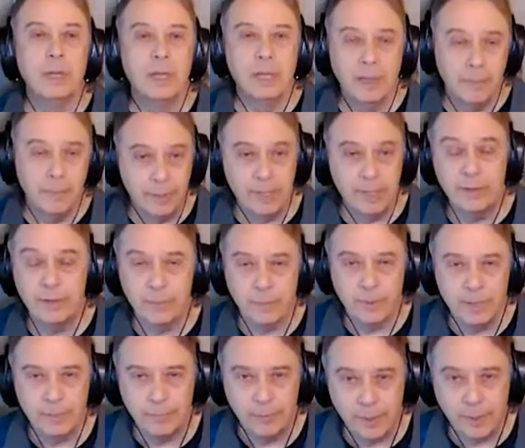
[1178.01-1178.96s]
and
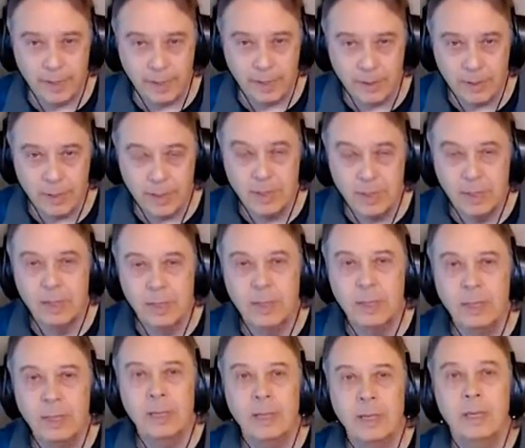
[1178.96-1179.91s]
B3 player.
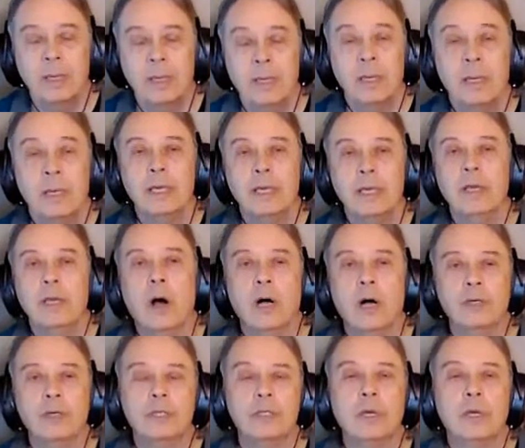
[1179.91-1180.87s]
He
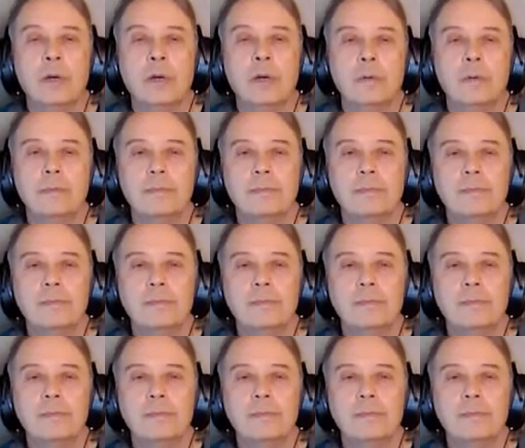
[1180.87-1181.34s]
also